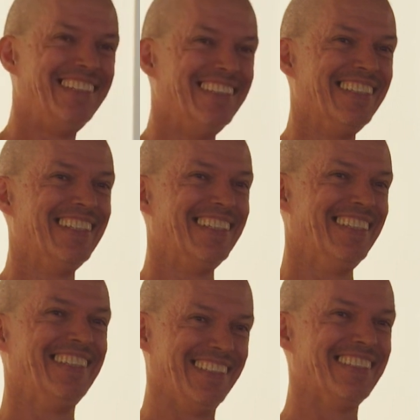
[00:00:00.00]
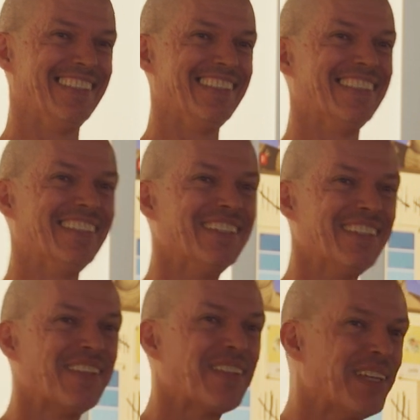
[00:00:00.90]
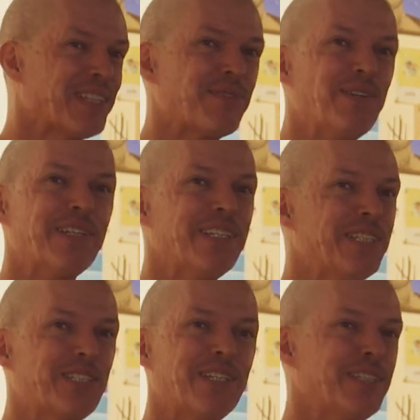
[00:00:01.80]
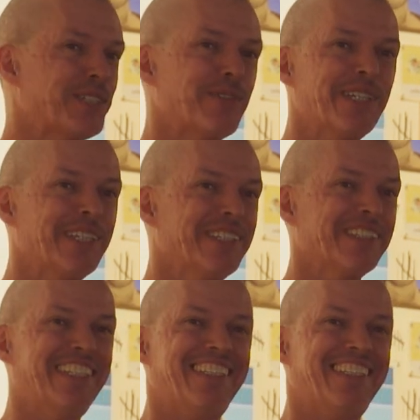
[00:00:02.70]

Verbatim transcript: Uh, That's right, and he, he struck out.